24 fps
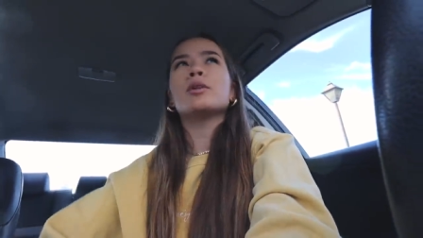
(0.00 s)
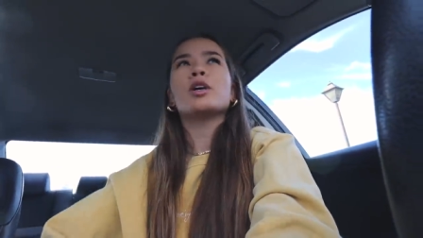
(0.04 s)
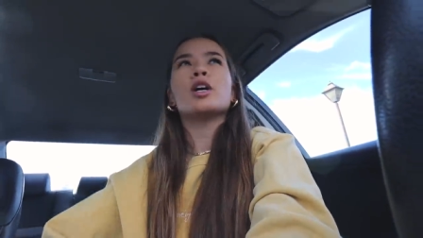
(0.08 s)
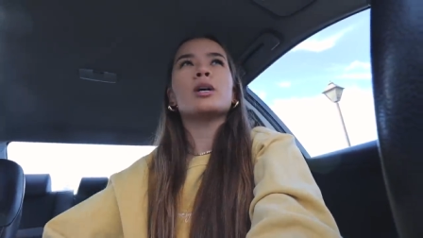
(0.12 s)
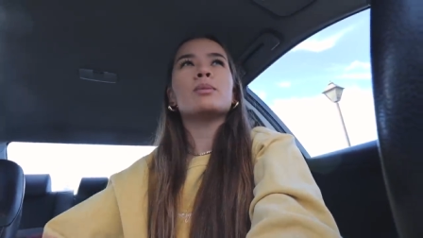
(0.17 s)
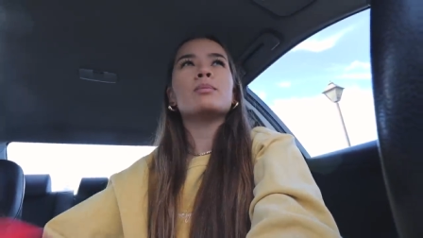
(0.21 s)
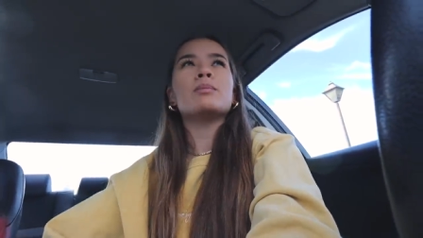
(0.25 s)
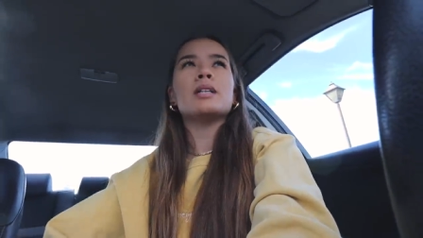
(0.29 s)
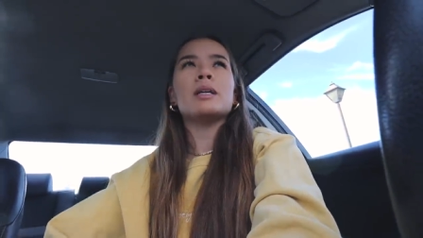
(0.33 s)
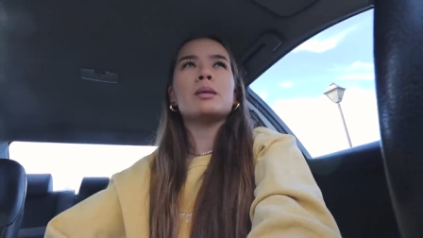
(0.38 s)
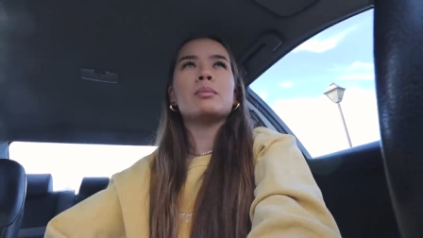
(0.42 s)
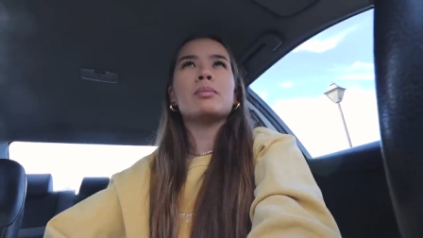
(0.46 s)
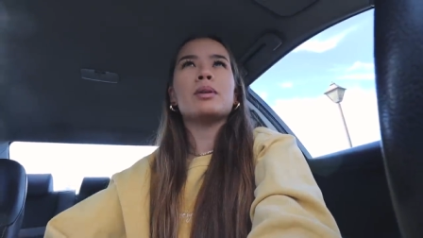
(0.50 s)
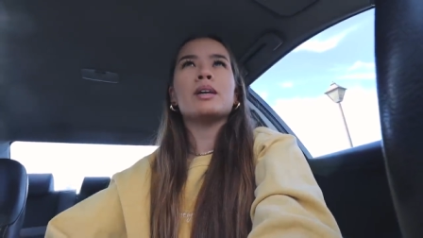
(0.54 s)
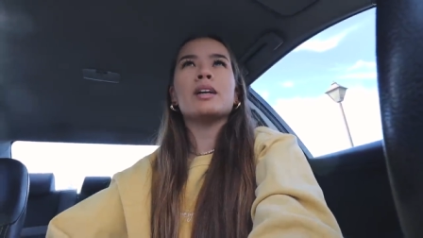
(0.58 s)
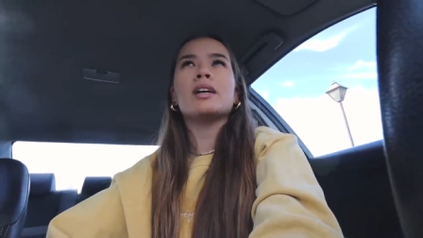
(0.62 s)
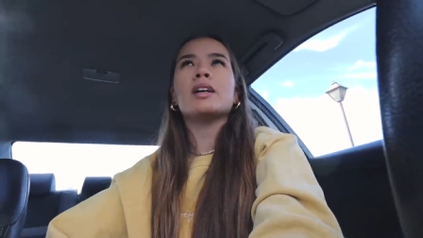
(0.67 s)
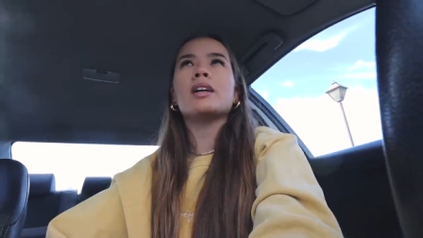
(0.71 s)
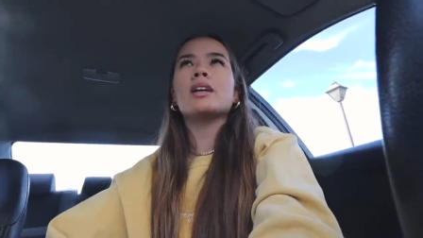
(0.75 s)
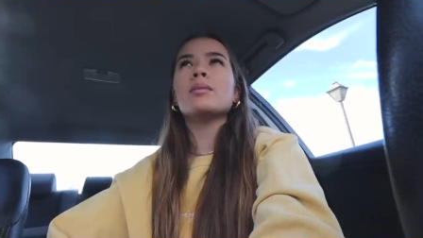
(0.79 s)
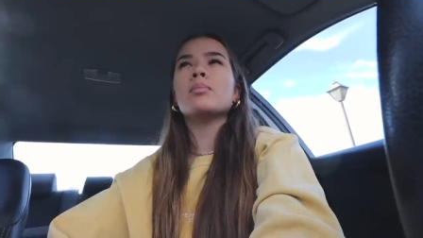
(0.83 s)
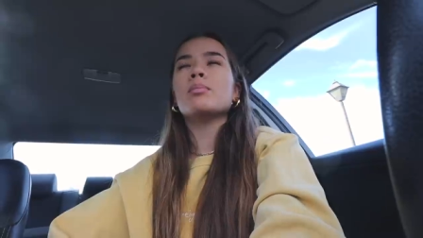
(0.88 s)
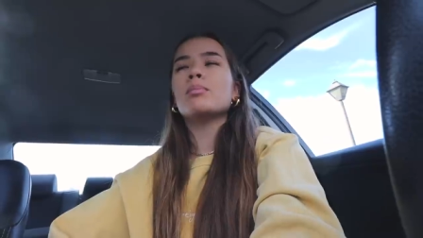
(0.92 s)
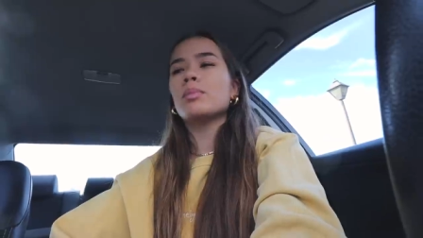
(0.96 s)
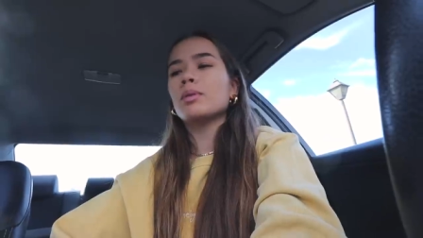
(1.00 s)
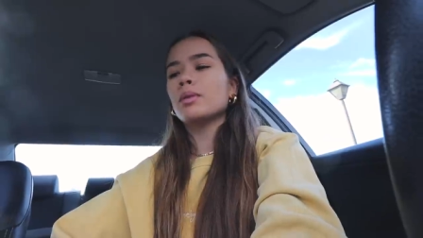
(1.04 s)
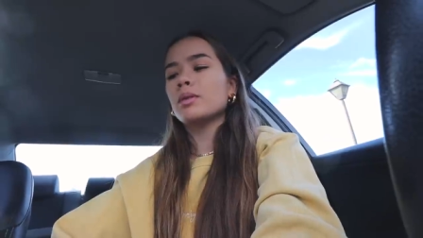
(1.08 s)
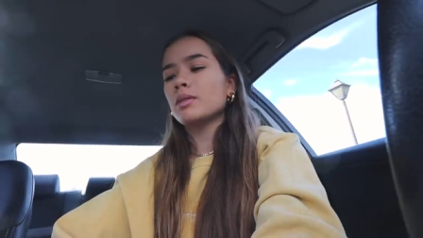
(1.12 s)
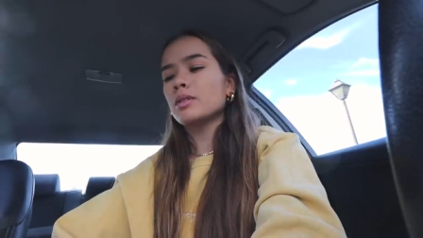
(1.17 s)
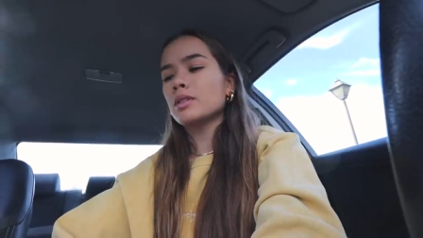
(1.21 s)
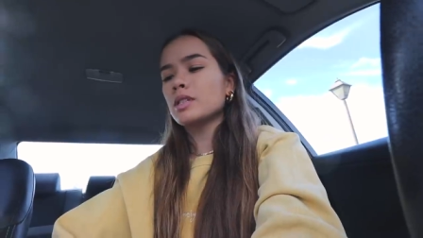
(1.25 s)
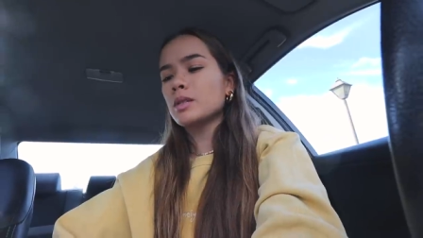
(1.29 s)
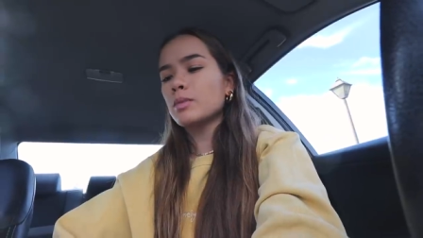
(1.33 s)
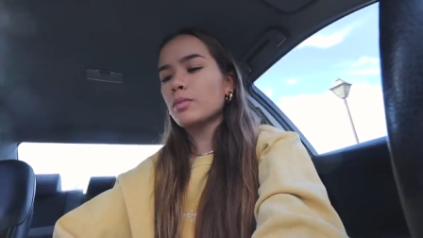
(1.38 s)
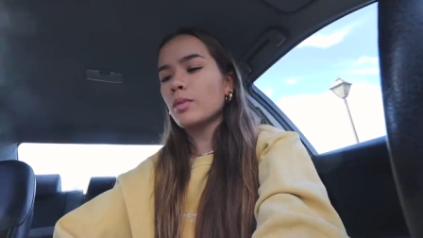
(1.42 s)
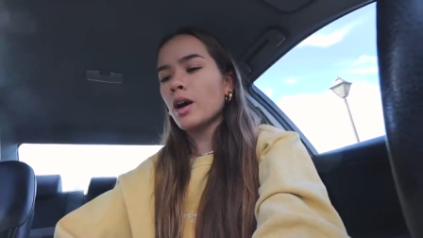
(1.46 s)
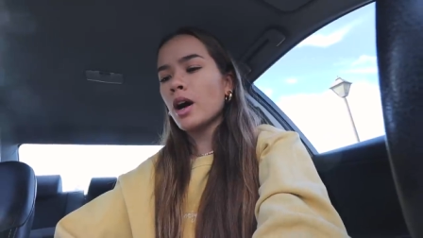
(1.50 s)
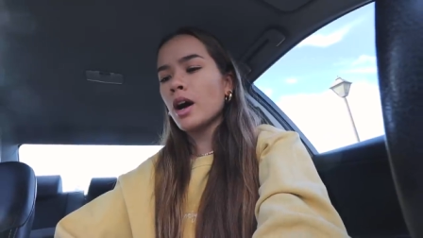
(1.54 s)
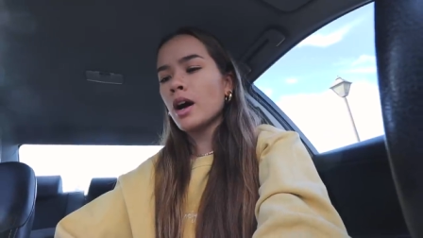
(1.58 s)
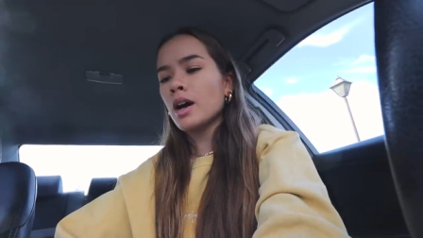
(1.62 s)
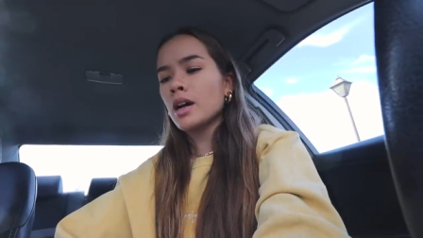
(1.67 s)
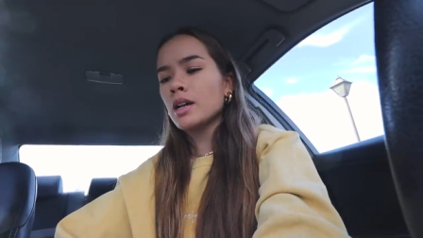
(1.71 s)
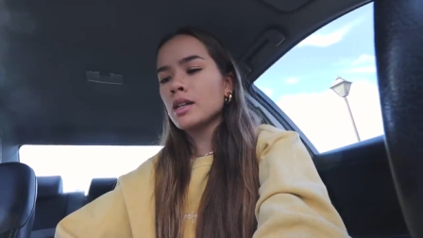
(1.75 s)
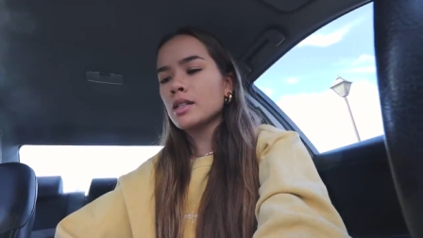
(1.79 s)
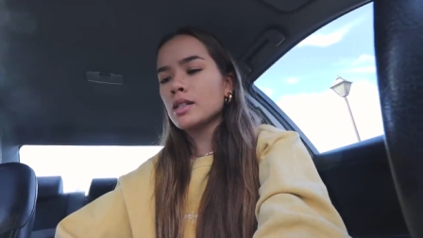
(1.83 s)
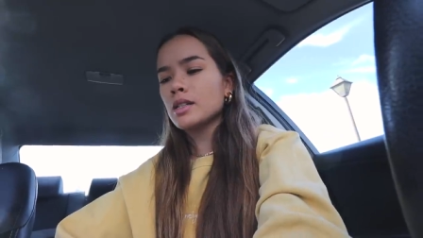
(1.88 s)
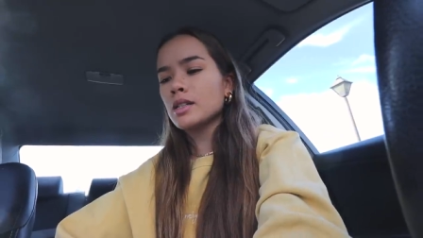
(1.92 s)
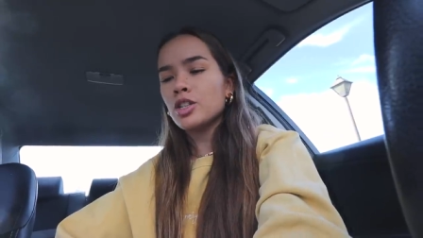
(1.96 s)
curbside pickup
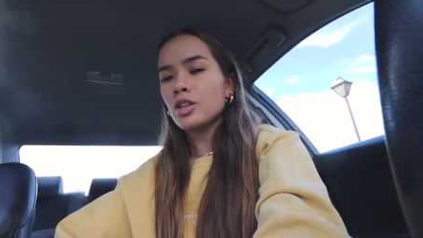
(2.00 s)
spot.